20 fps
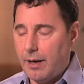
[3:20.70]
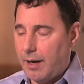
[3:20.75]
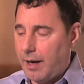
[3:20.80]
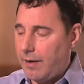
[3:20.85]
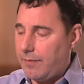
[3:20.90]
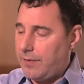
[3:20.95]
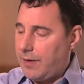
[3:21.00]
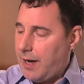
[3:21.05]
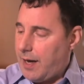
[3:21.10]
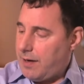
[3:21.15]

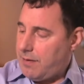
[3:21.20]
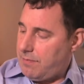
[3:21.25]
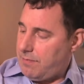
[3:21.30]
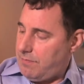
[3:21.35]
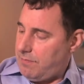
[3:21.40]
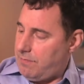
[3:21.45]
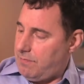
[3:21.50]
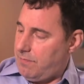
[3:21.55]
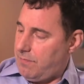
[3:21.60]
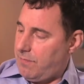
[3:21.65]
I've got
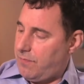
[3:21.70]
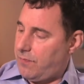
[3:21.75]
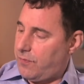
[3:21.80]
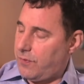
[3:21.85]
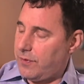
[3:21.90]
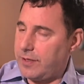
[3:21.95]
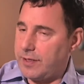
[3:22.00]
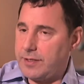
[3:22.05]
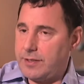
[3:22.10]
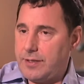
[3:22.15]

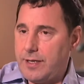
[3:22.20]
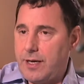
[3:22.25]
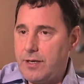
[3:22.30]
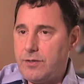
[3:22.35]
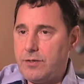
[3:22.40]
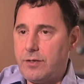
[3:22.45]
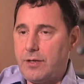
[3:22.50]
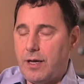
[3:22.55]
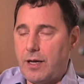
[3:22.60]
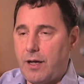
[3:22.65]
full
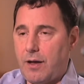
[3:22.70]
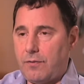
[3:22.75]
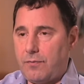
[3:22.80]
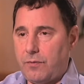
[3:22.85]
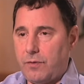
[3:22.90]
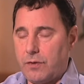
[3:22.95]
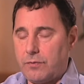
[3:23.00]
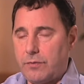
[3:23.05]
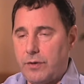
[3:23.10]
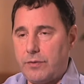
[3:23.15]
extension, I got
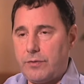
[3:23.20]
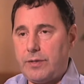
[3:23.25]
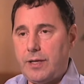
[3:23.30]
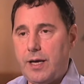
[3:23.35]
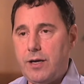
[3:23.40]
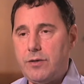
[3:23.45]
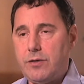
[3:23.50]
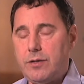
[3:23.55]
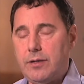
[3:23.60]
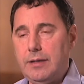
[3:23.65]
full
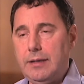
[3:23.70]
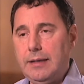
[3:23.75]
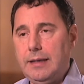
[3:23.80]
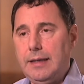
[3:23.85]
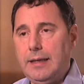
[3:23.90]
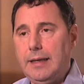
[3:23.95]
rotation.